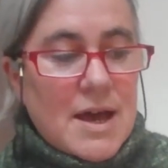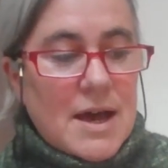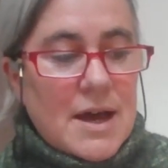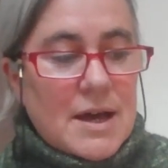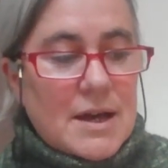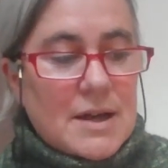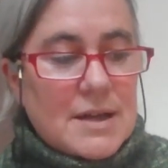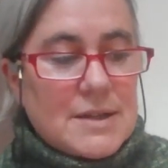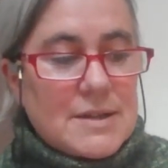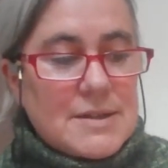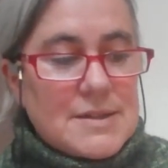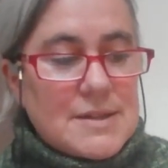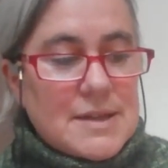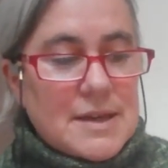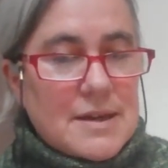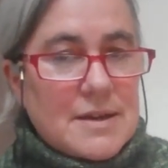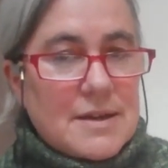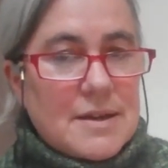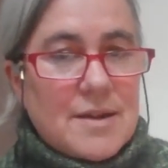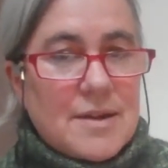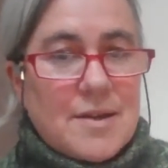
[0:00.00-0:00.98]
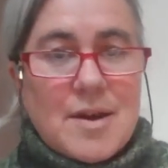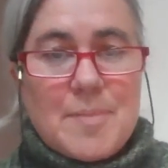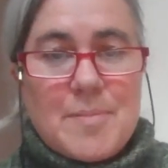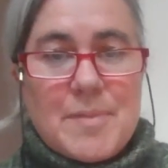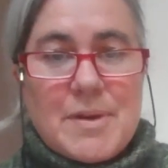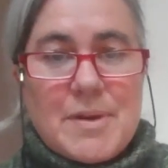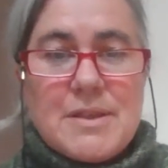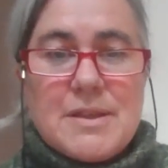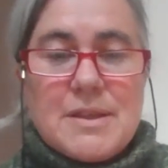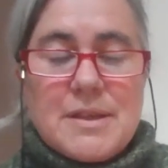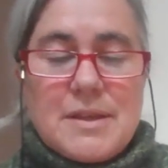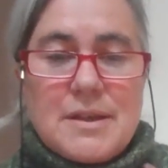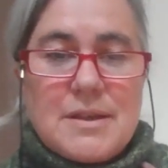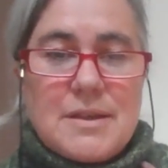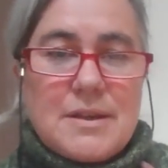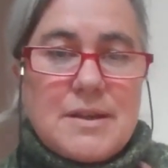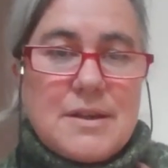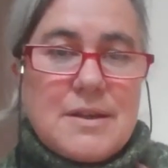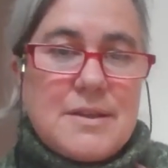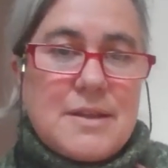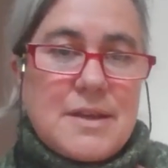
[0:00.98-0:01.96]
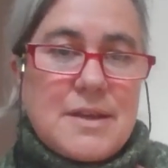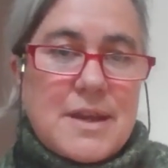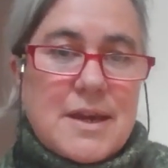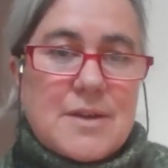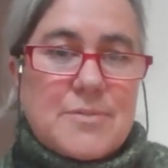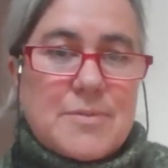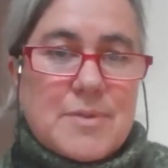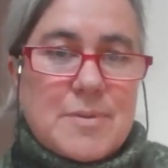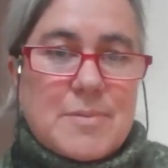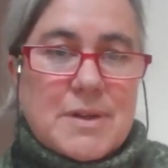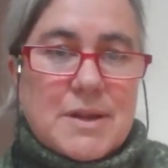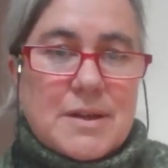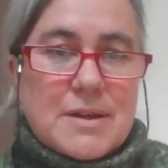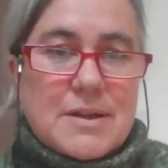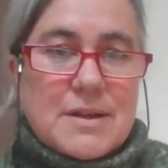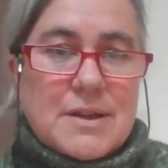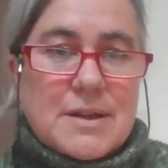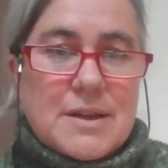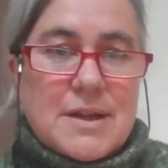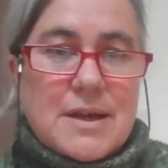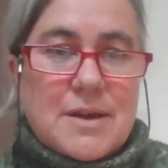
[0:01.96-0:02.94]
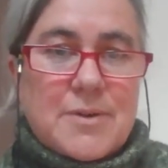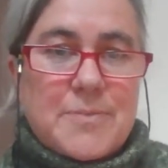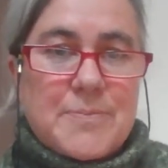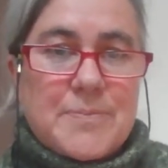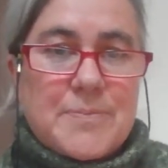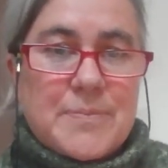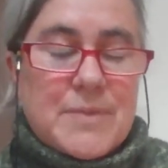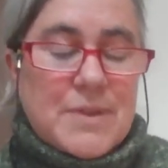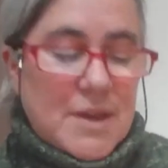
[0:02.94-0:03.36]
And I'm at the neck ribbing now.